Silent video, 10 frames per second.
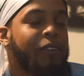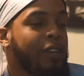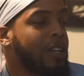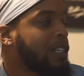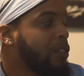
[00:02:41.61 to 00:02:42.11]

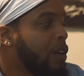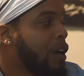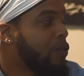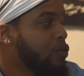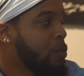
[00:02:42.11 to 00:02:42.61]
feel that
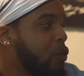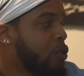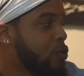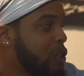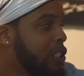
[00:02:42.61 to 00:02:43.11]
survivor's
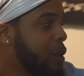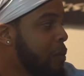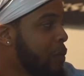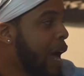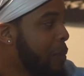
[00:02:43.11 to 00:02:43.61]
remorse when
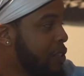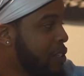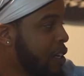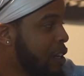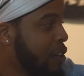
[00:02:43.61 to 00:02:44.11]
something happens
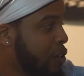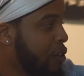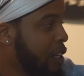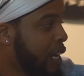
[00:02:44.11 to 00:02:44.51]
to another